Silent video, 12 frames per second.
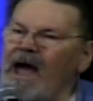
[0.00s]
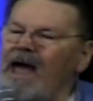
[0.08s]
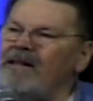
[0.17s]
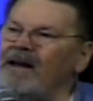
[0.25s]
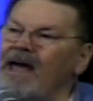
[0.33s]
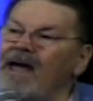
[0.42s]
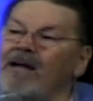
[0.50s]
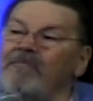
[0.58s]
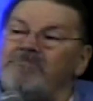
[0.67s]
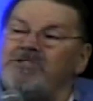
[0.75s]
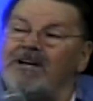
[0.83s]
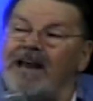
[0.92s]
And
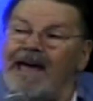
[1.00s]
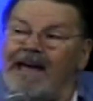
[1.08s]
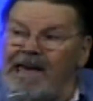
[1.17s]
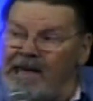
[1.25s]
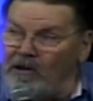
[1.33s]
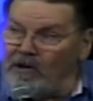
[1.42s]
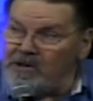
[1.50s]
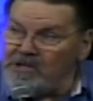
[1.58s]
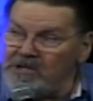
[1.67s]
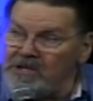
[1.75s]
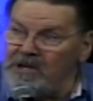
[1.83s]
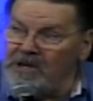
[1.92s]
lamb's leg
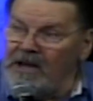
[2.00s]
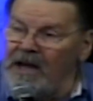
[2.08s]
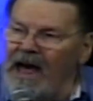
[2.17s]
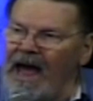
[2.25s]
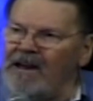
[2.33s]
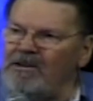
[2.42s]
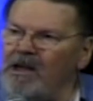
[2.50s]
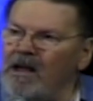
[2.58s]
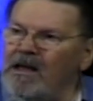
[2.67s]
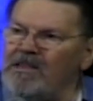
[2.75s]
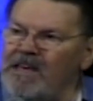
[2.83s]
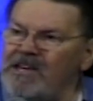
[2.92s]
heals. And
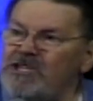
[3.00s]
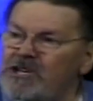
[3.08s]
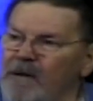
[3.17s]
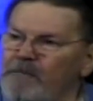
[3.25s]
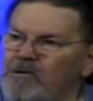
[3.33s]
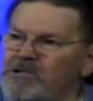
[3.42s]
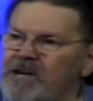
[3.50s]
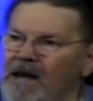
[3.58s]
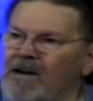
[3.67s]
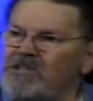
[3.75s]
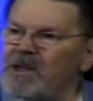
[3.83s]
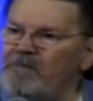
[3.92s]
these shepherds
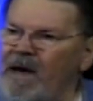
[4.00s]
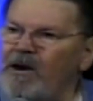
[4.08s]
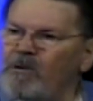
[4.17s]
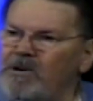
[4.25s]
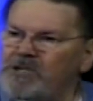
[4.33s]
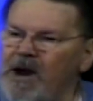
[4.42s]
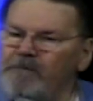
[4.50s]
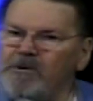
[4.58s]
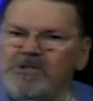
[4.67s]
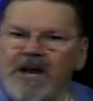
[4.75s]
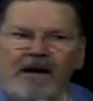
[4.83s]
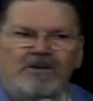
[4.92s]
tell us, the Bedouin
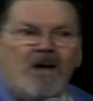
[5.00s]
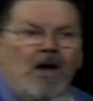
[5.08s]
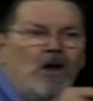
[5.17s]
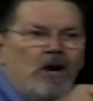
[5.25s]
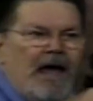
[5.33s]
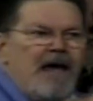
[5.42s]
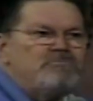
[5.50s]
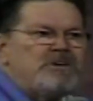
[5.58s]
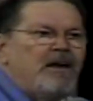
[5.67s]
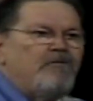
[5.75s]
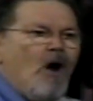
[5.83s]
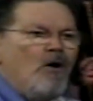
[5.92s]
shepherds tell us, lambs
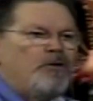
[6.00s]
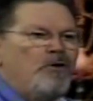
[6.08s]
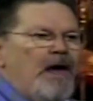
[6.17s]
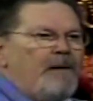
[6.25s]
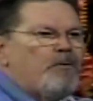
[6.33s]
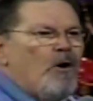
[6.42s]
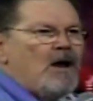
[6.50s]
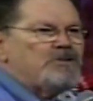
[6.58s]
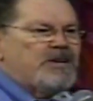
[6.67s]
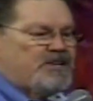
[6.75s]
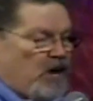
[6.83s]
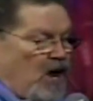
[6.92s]
that have gone through that
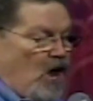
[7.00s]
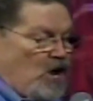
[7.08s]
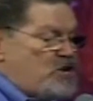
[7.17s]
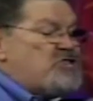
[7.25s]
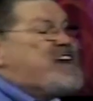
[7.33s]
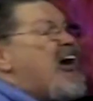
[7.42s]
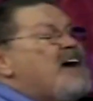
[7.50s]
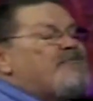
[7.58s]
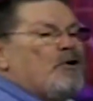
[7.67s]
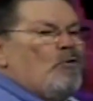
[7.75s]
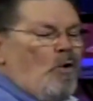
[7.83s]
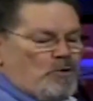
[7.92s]
process
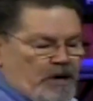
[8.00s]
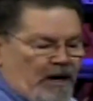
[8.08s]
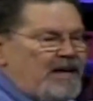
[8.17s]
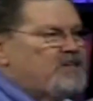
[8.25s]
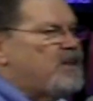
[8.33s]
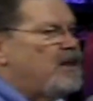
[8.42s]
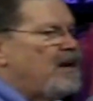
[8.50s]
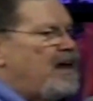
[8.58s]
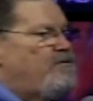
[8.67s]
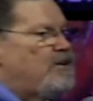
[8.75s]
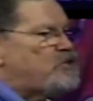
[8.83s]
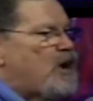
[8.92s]
never want to
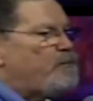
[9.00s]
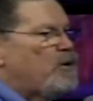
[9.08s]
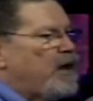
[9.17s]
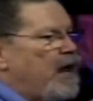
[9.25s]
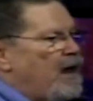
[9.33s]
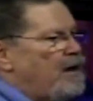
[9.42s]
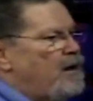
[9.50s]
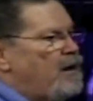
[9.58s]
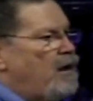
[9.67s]
leave the shepherd again.